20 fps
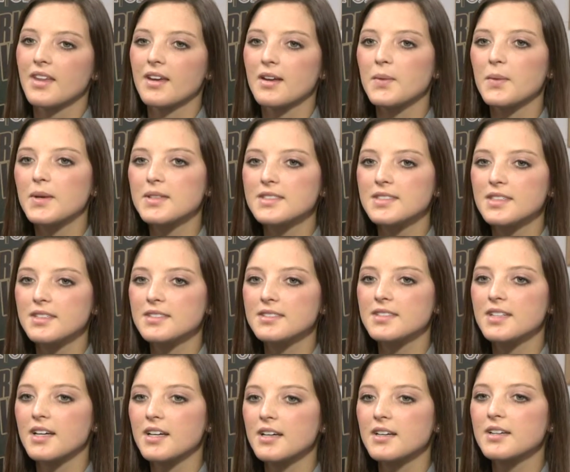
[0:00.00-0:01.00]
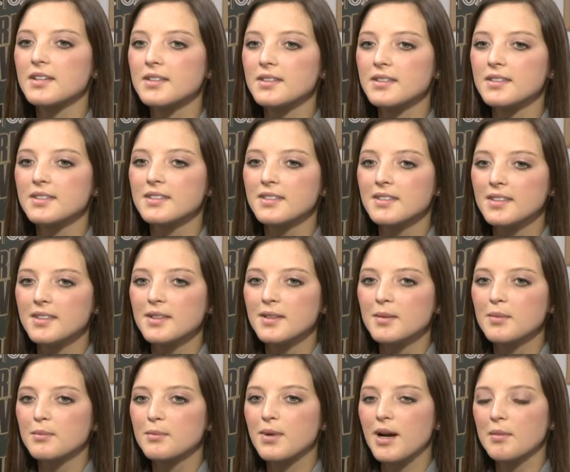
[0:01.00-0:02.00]
It wasn't until
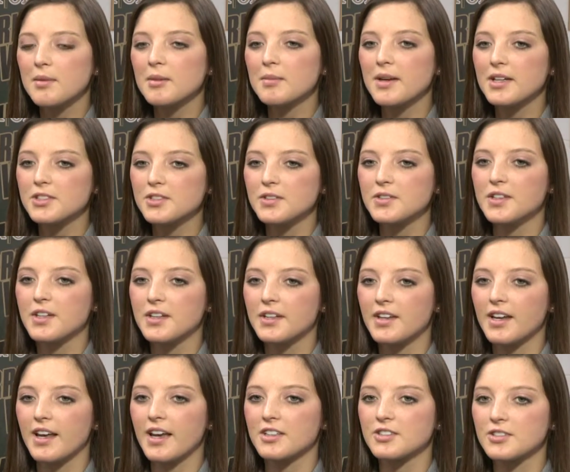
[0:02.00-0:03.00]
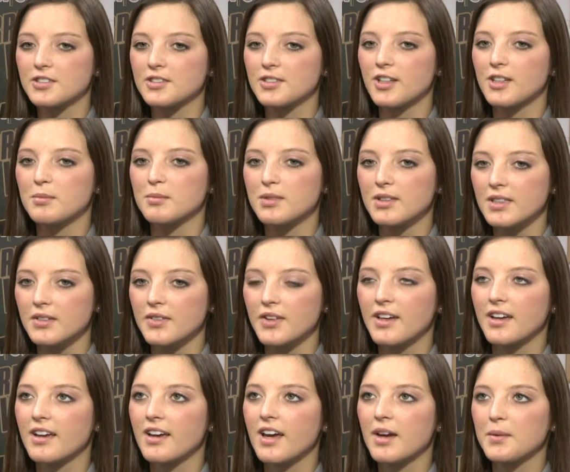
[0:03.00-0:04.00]
probably my junior year that I actually started
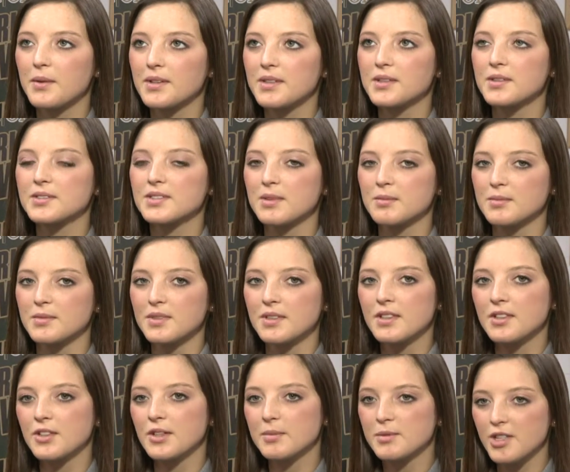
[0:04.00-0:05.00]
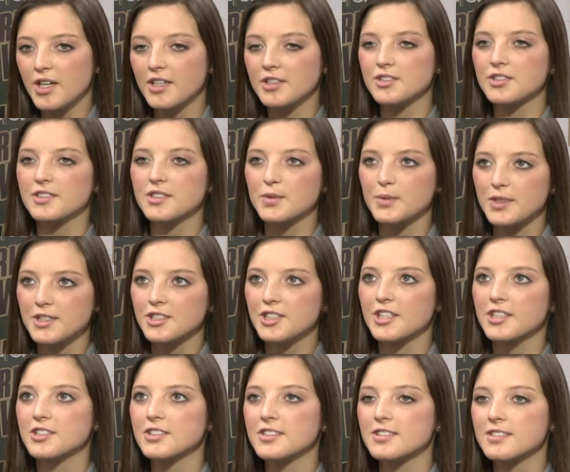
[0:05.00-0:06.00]
believing it. I went through some grip changes, swing
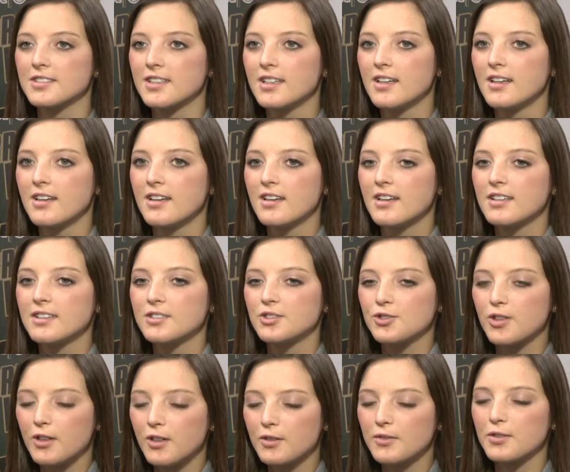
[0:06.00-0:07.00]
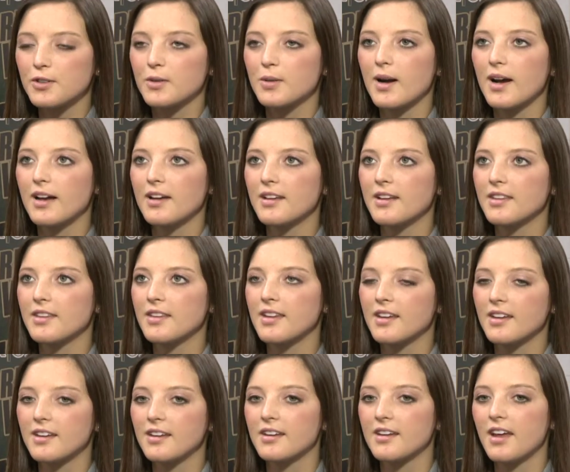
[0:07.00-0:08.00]
changes, struggled for a while, and
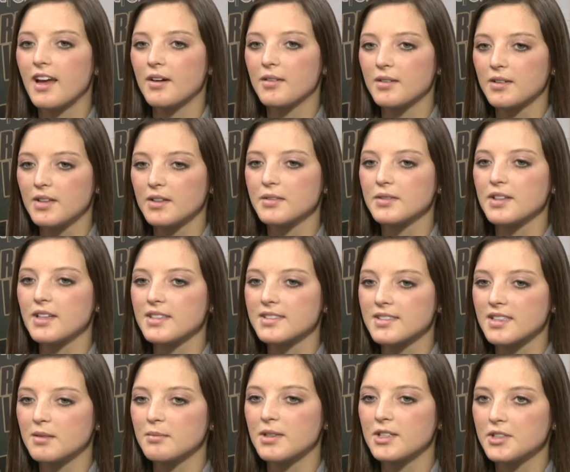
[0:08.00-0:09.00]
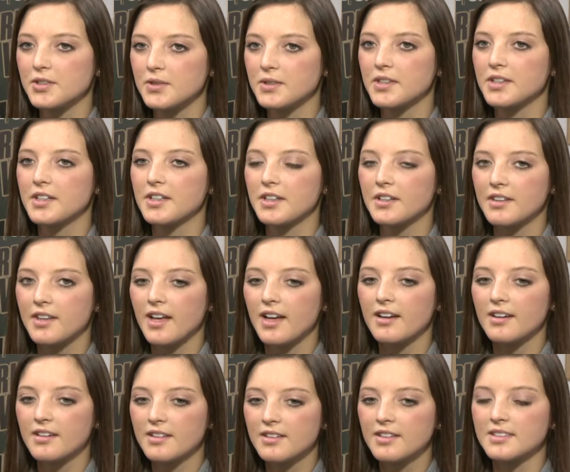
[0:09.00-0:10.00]
then I really realized it my junior year
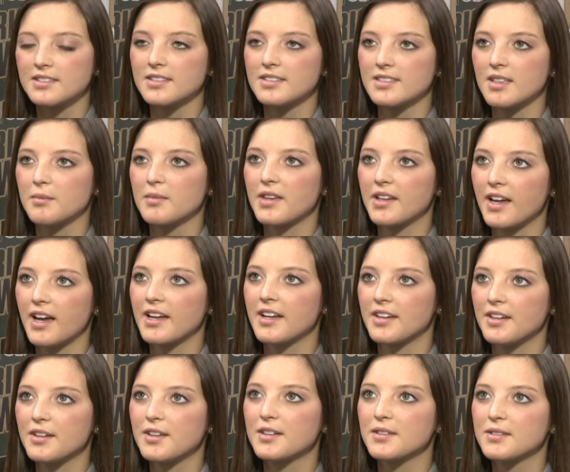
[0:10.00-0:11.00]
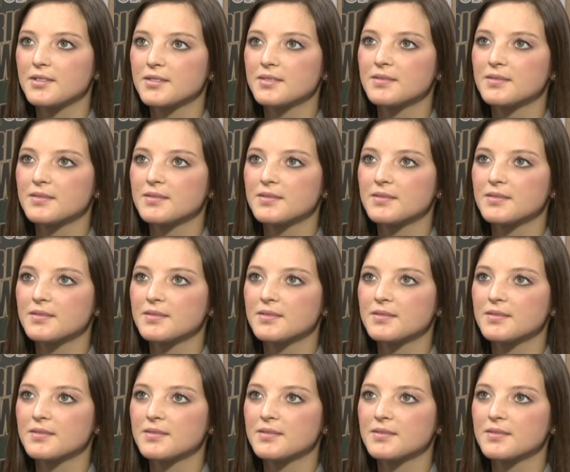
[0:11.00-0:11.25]
that this is something I can do.